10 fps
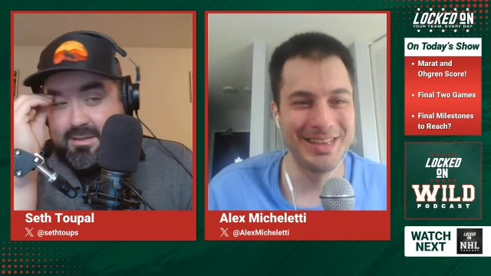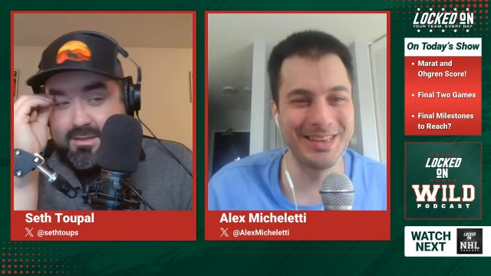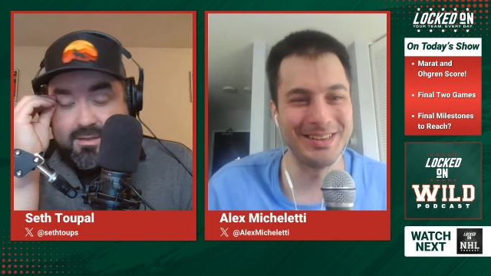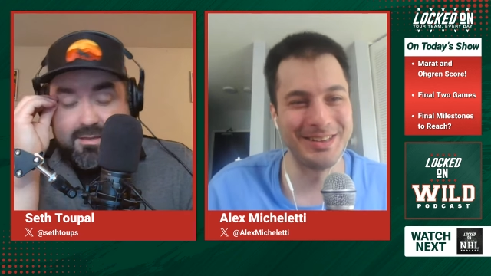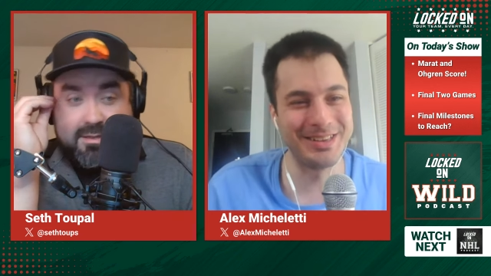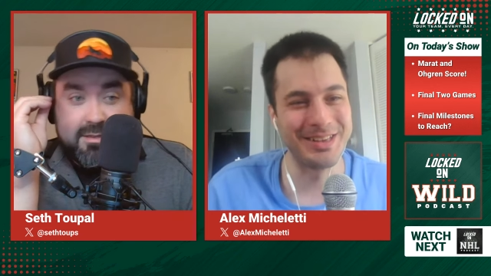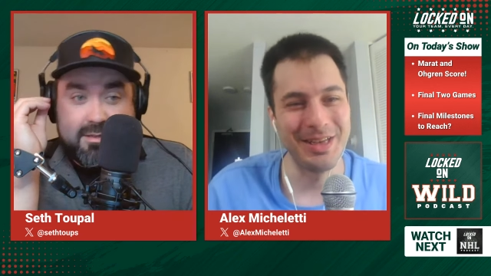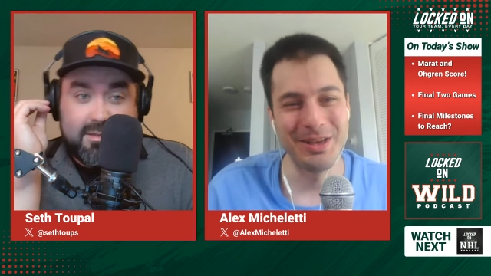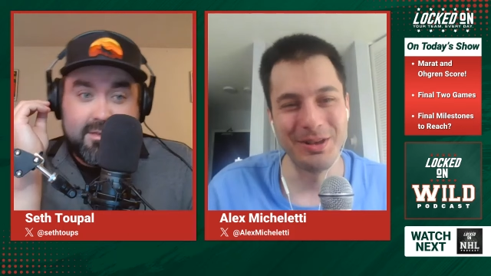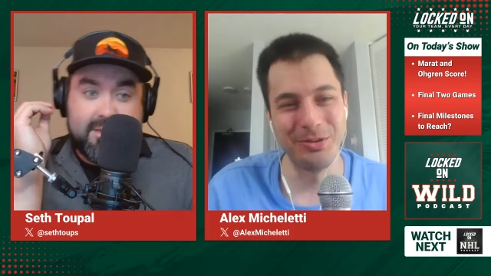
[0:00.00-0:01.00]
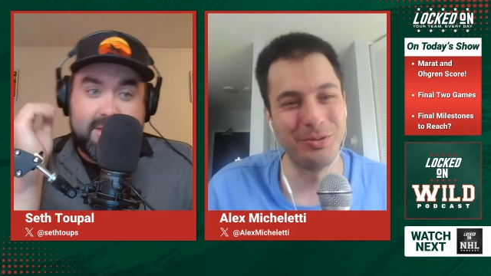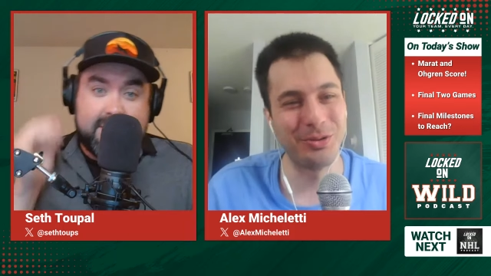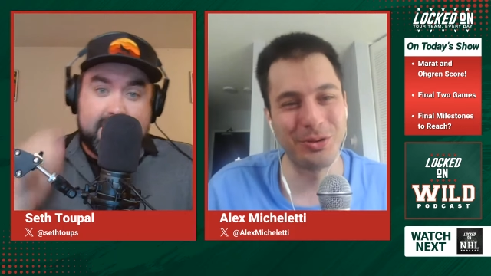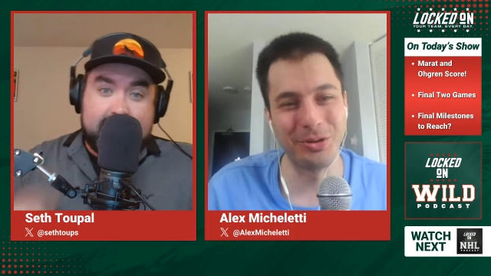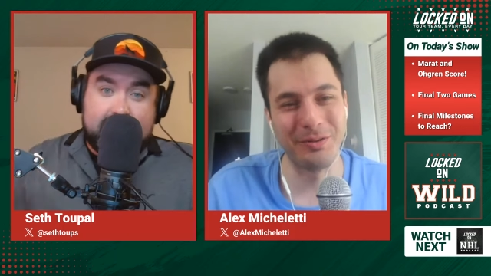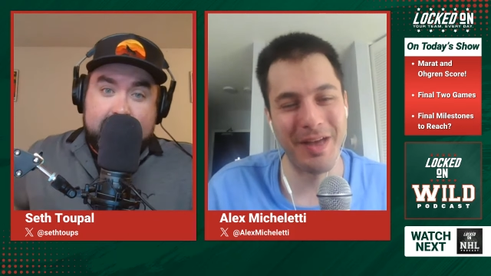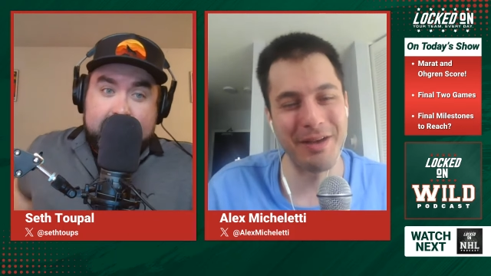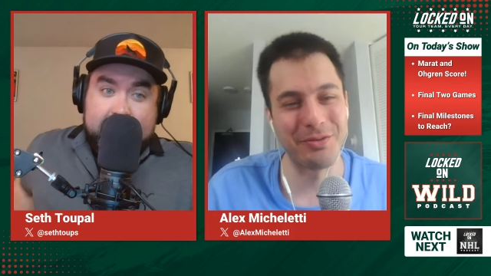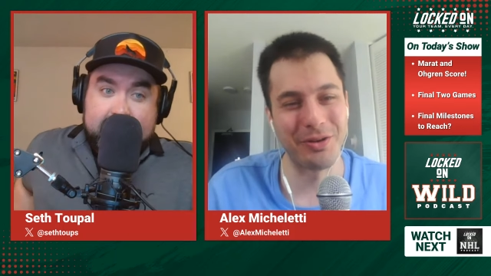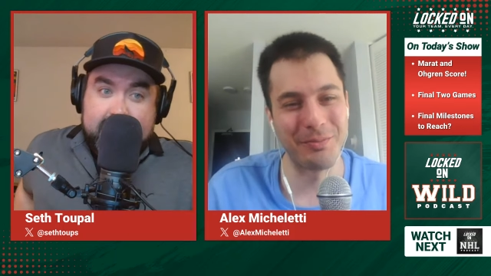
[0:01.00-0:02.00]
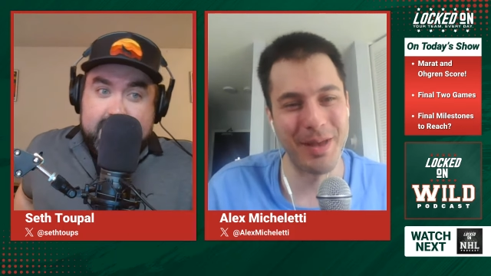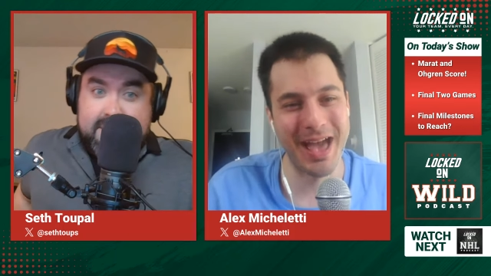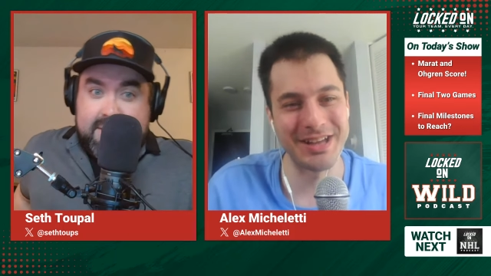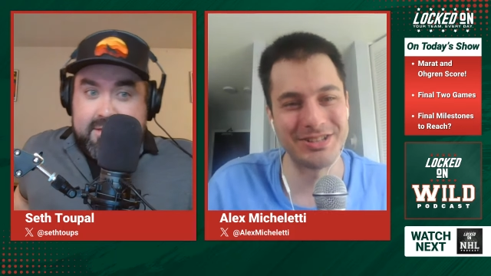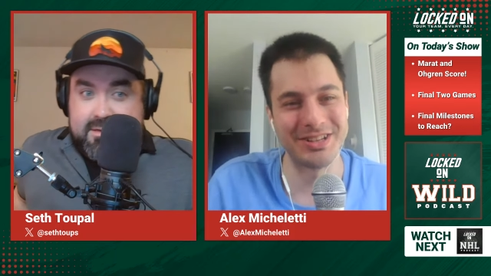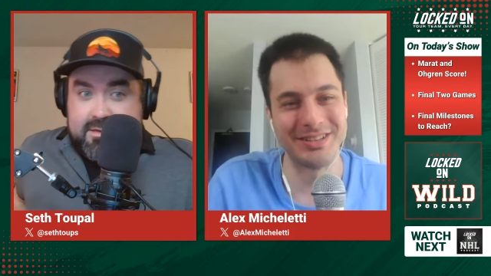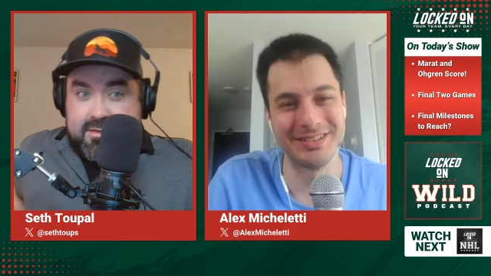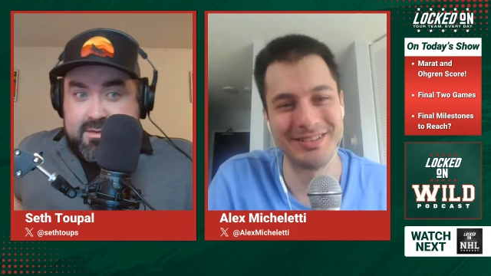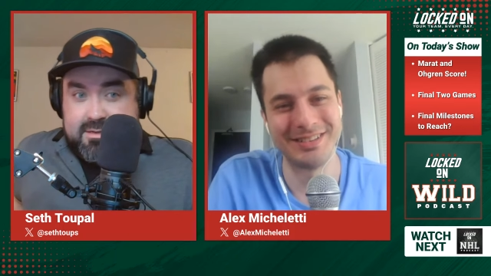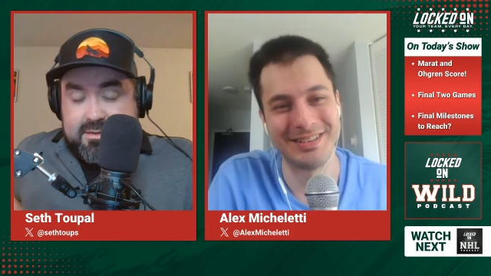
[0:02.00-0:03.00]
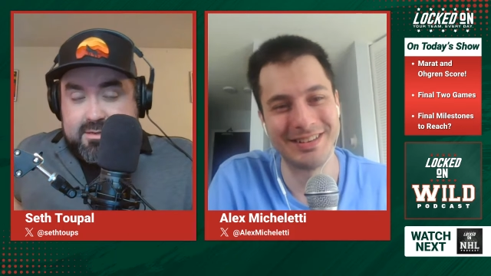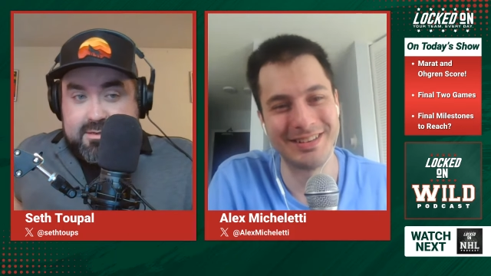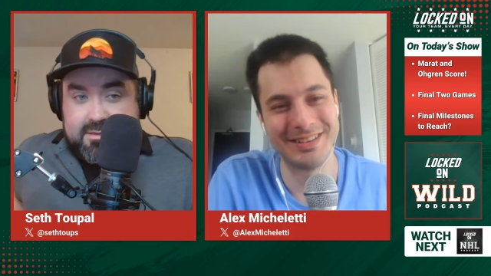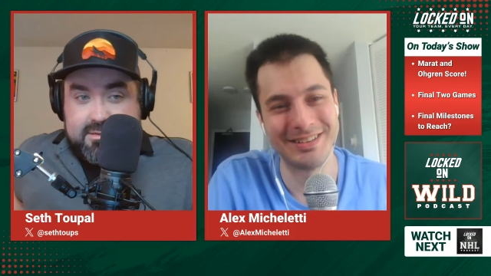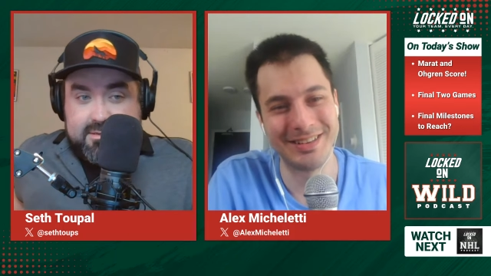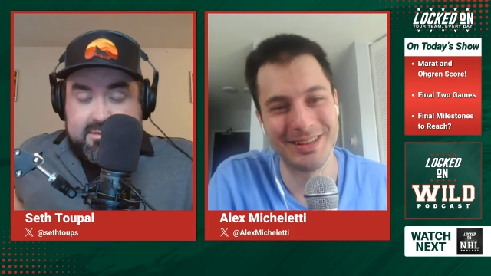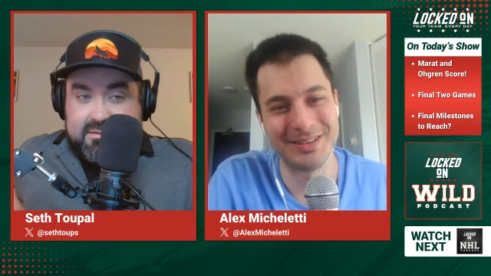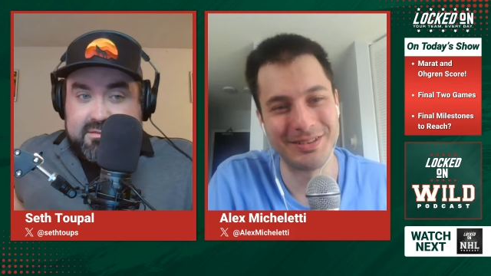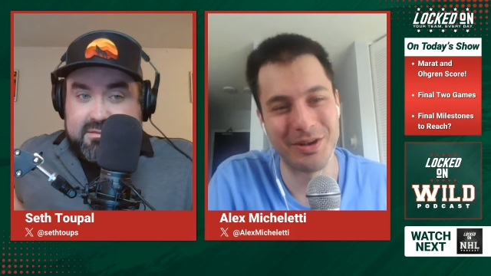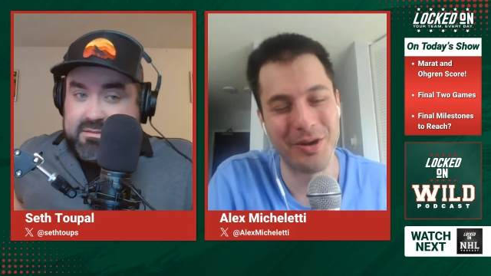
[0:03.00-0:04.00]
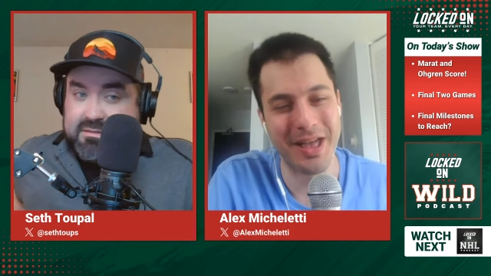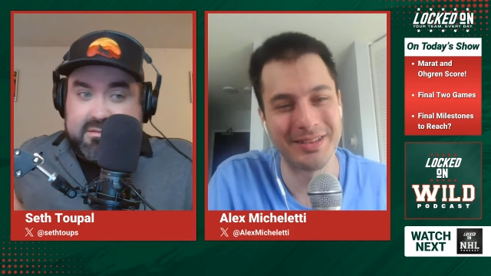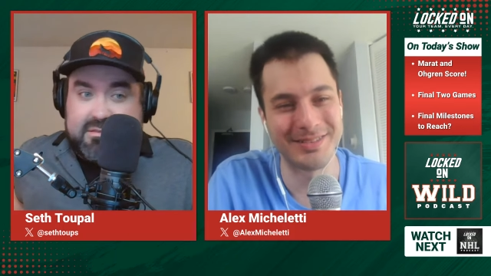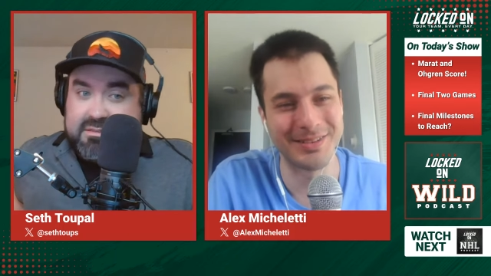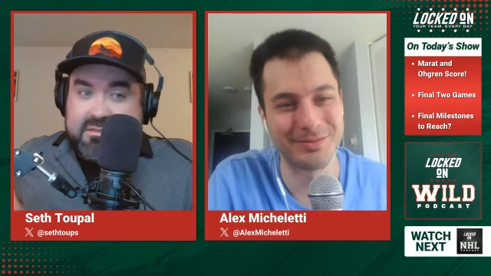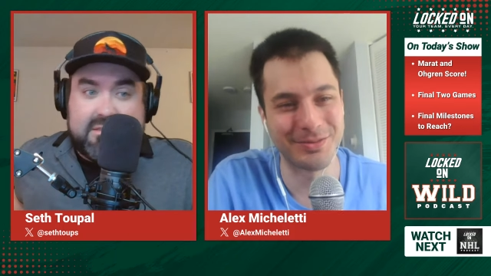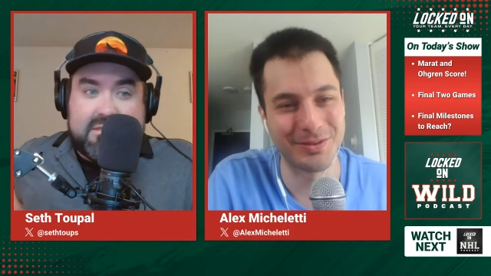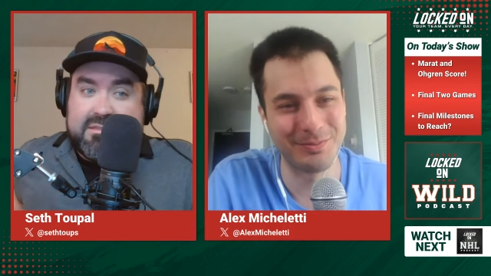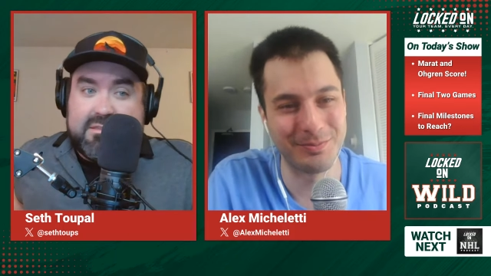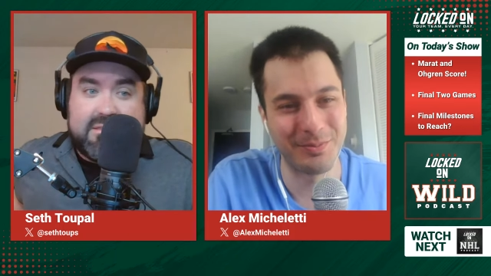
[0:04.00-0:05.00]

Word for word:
Speaker 1: uh, who could have ever imagined uh, uh, Johansson from